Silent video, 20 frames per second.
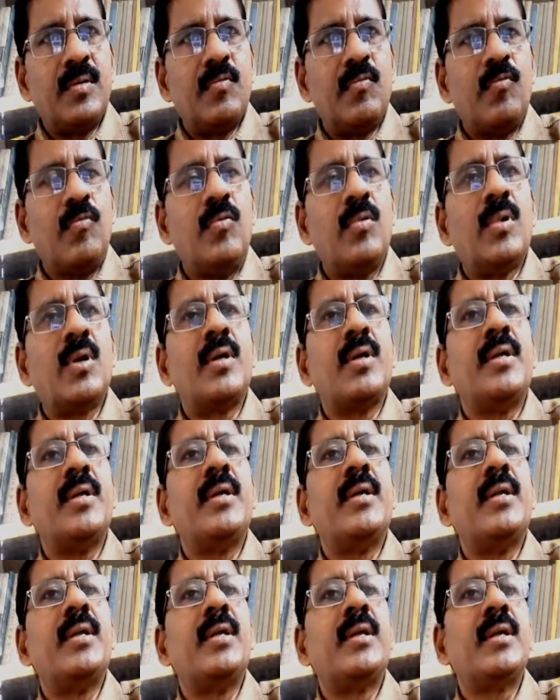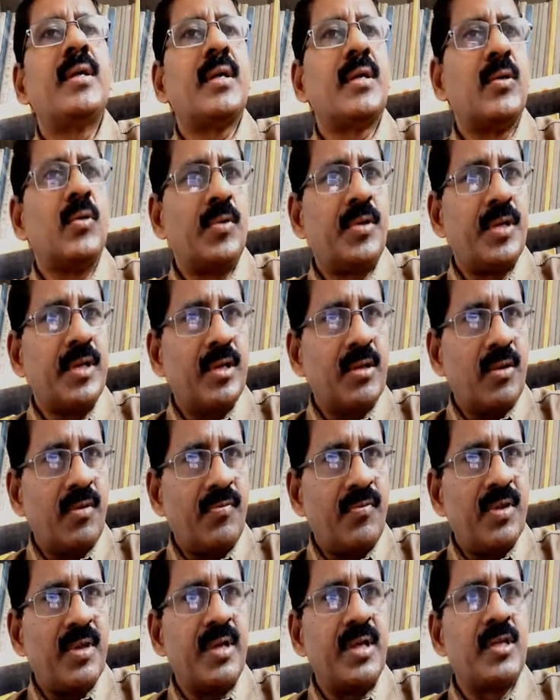who are dealing and looking
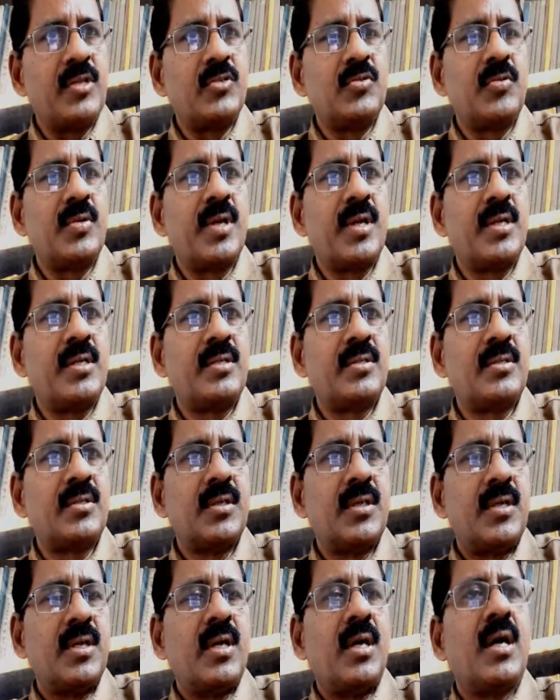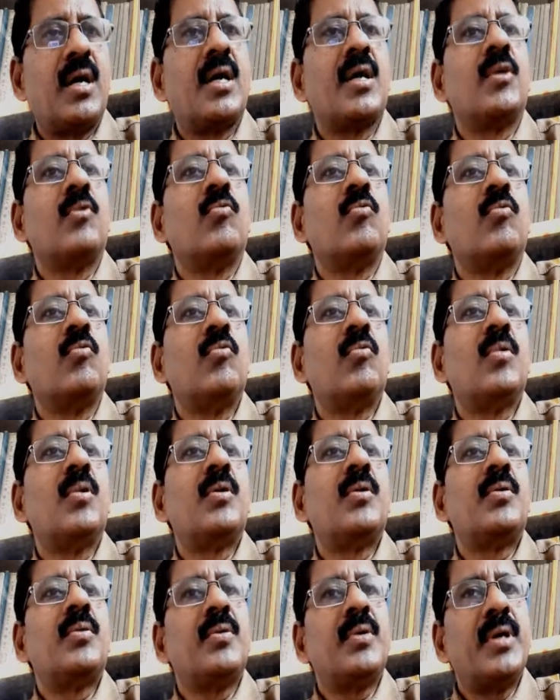after insurance and who
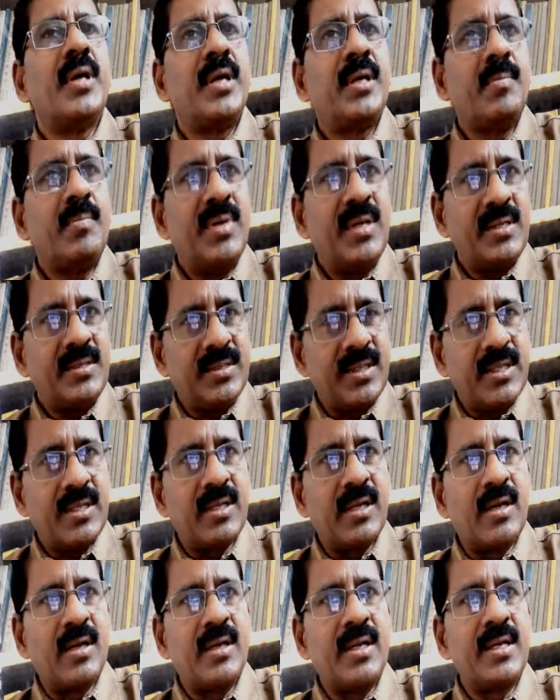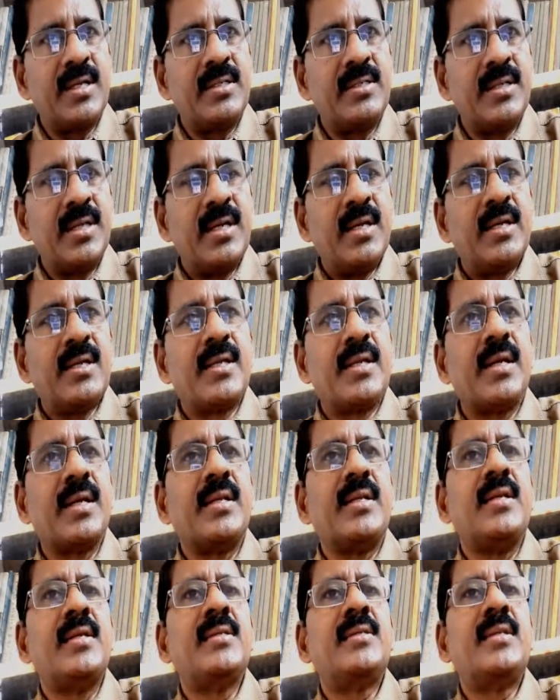want to gain basic knowledge can
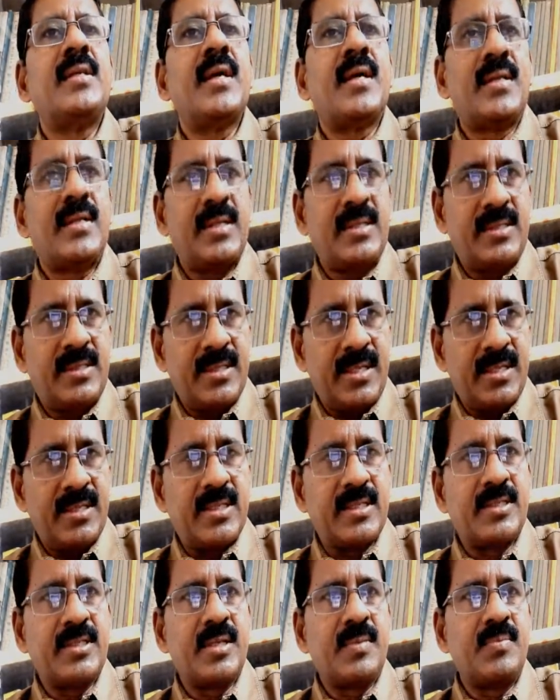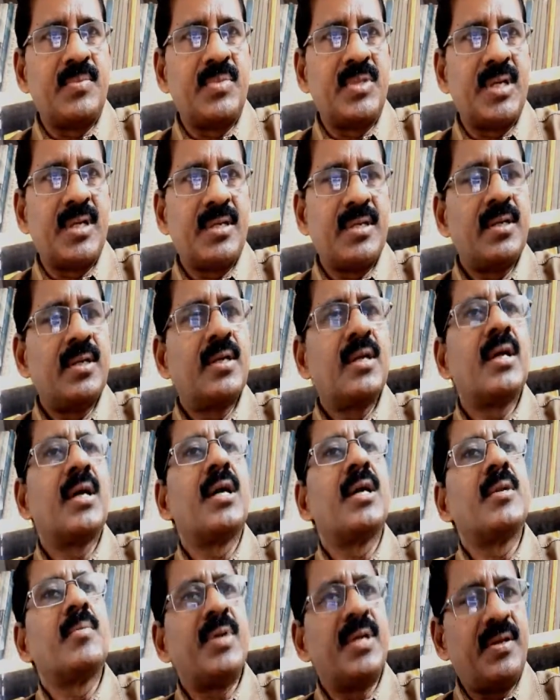easily understand the subject
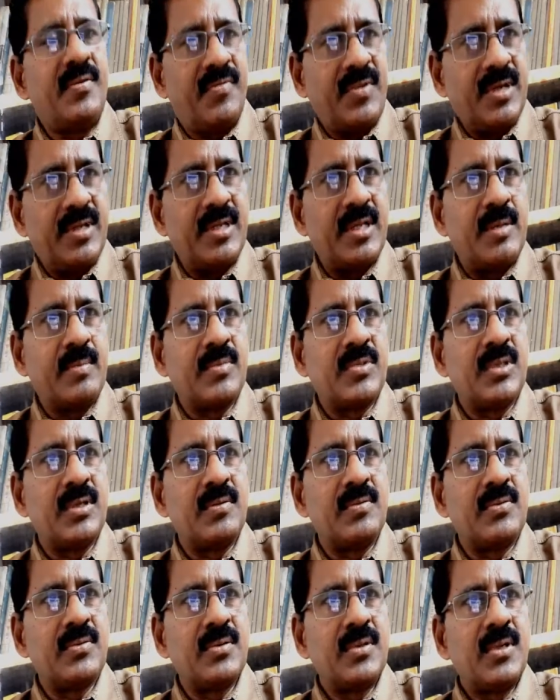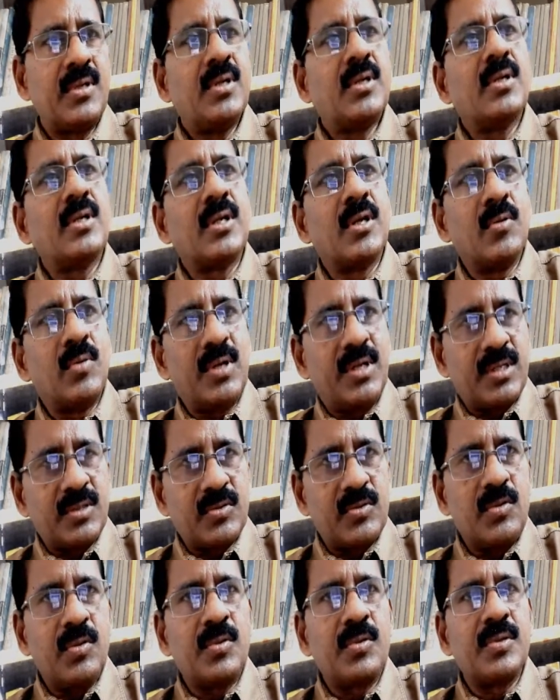and benefit themselves. Now let us
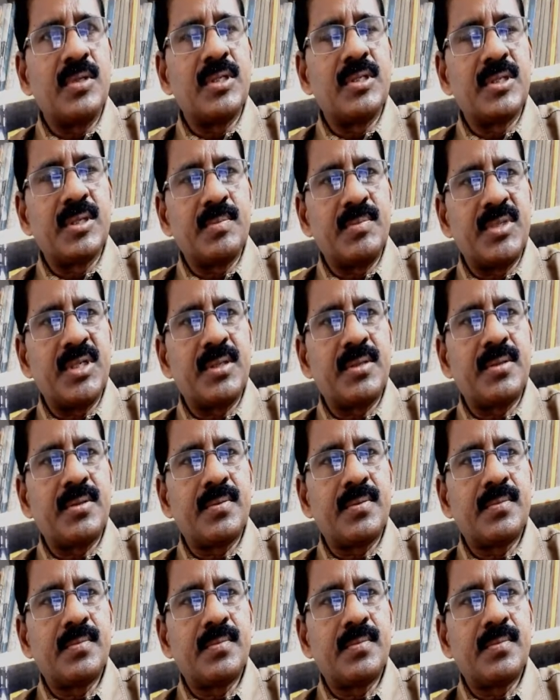go to the subject.